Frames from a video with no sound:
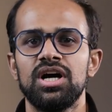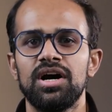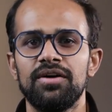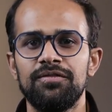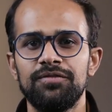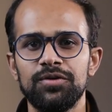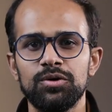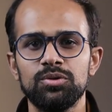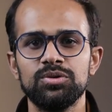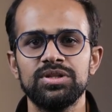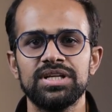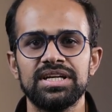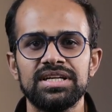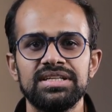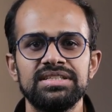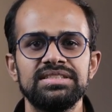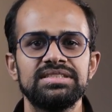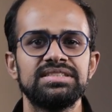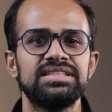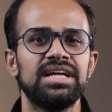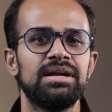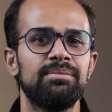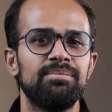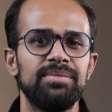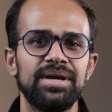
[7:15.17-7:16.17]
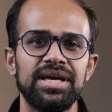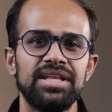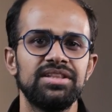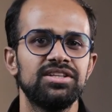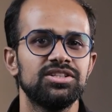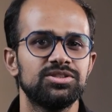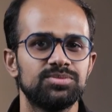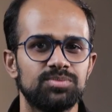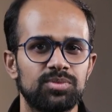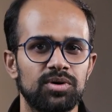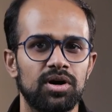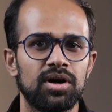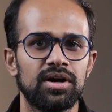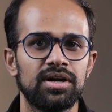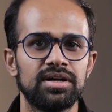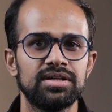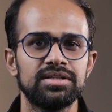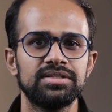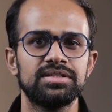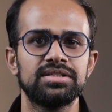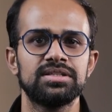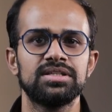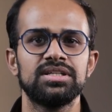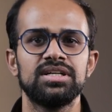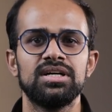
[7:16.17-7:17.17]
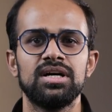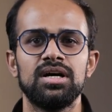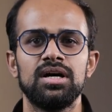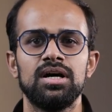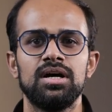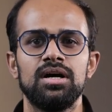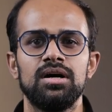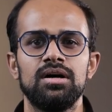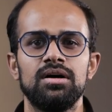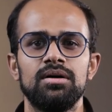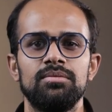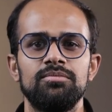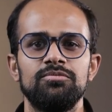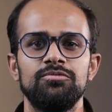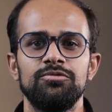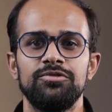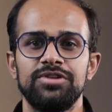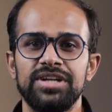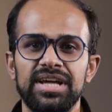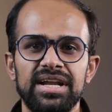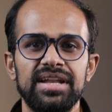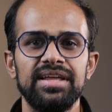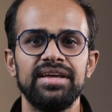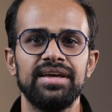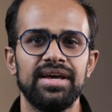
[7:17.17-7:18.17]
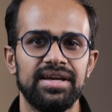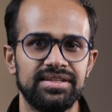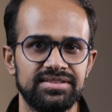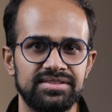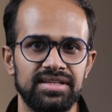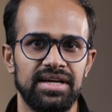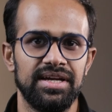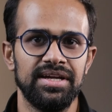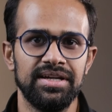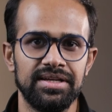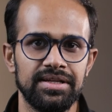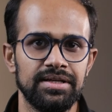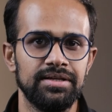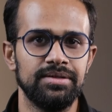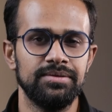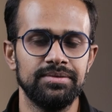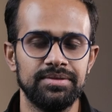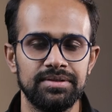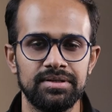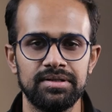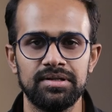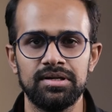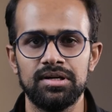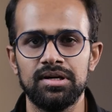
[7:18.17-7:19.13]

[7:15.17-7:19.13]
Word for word: A few things that made this product uh, really exciting.